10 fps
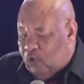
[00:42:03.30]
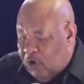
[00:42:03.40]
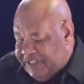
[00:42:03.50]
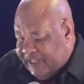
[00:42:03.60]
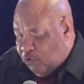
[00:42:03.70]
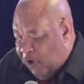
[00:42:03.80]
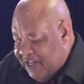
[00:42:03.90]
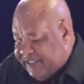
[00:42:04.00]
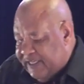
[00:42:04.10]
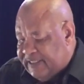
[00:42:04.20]

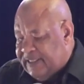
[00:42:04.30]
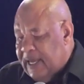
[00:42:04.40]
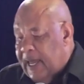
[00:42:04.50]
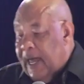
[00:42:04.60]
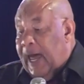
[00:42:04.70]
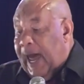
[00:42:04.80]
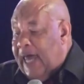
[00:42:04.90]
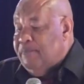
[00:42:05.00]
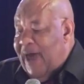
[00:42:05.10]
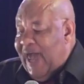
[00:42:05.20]
consequences,
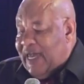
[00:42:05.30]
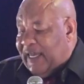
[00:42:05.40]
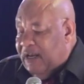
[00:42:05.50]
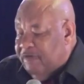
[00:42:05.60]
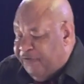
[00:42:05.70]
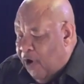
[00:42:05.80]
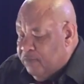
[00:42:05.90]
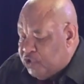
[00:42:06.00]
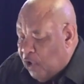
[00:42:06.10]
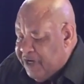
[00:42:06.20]
and make
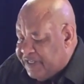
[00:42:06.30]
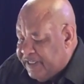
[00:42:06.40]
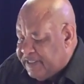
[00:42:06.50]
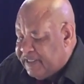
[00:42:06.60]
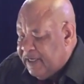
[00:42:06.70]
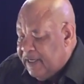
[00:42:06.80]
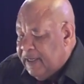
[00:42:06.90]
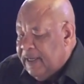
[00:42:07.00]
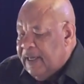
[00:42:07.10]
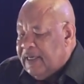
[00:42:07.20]
informed choices
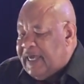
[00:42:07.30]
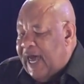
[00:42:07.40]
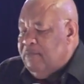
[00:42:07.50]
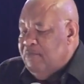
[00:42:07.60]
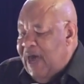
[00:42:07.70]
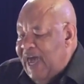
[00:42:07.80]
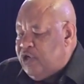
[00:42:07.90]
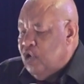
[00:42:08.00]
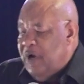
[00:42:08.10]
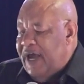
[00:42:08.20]
can
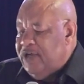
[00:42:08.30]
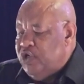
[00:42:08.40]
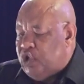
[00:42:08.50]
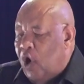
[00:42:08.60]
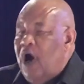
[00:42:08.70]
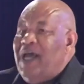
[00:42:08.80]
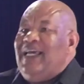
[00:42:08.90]
make you enjoy